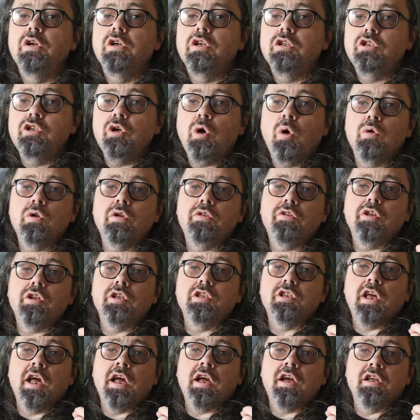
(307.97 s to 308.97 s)

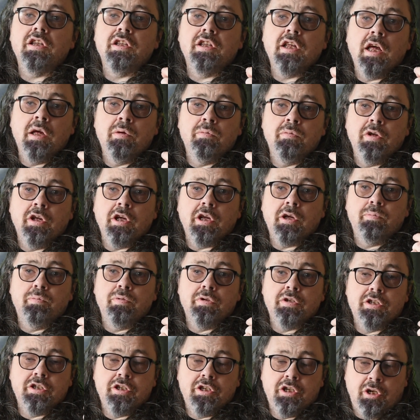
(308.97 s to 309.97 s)
Jonathan's academic
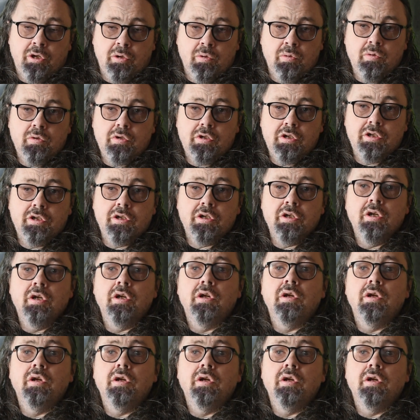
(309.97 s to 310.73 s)
pursuits